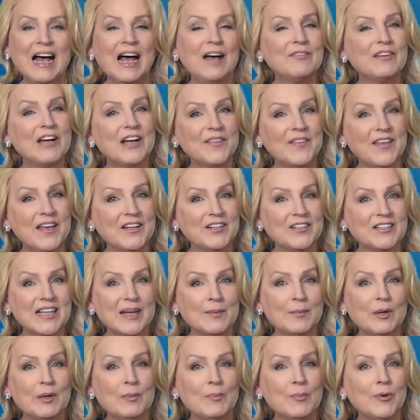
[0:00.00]
I've got the
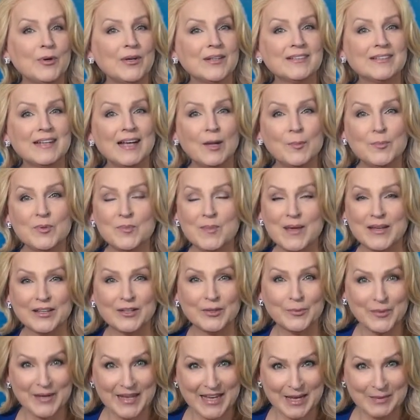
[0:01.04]
entertainment report to help you make
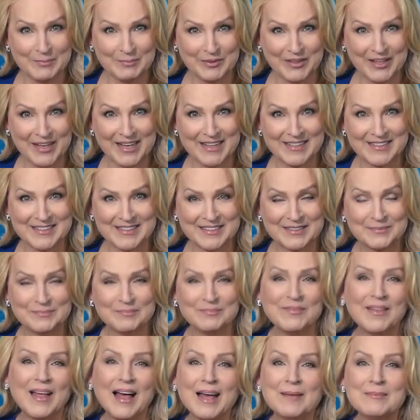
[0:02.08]
your weekend plans.
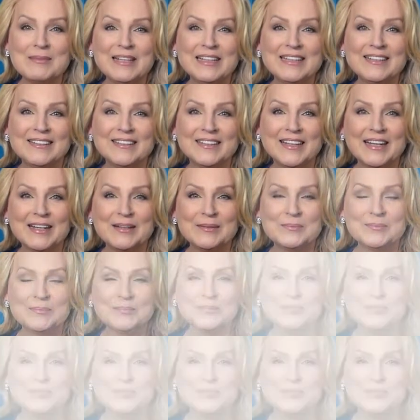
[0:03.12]
I'm Eden Lane.